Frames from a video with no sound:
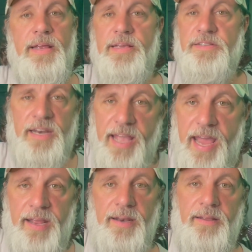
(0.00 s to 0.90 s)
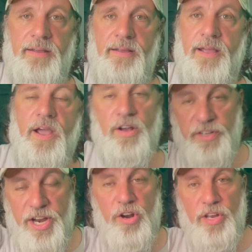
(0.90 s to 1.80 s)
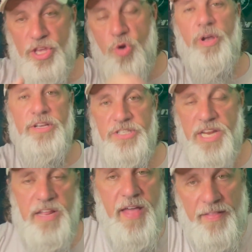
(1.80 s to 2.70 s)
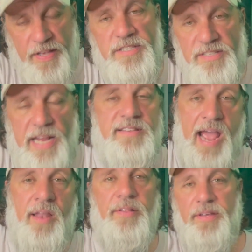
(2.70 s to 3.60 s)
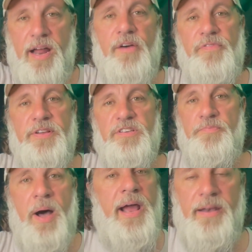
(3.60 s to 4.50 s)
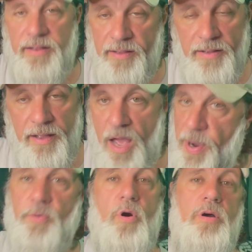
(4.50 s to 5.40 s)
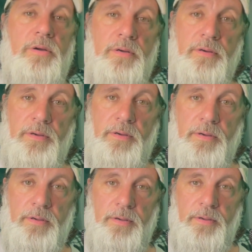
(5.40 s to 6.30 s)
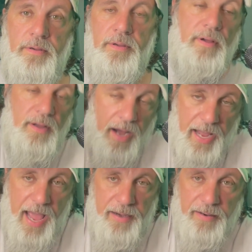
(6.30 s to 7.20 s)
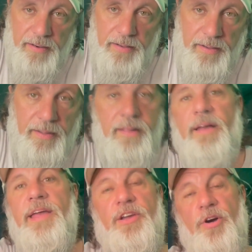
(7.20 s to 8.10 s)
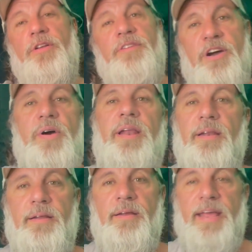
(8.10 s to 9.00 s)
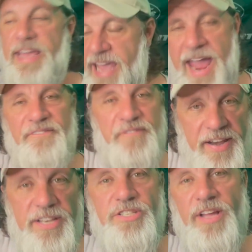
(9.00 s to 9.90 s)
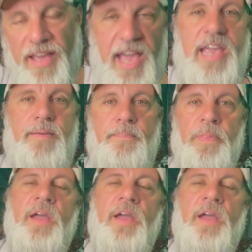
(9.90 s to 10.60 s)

He's going to get it. Clearly, you can see that this is a talented offensive mind. Am I wrong? Again, he couldn't do it. He can't finish the game.